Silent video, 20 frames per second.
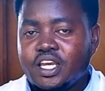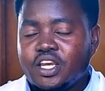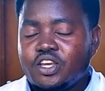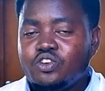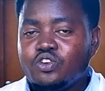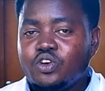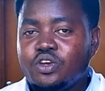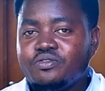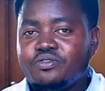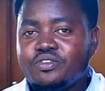
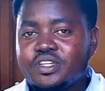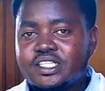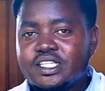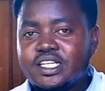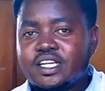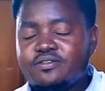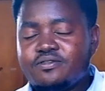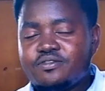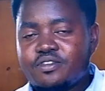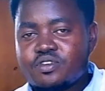You
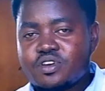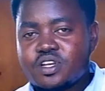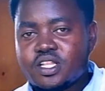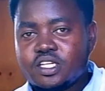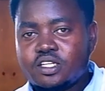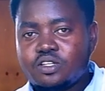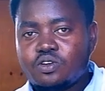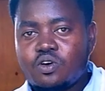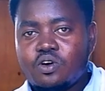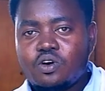invested very
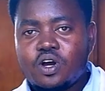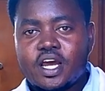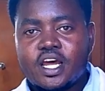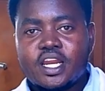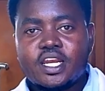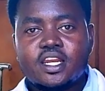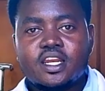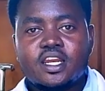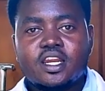little and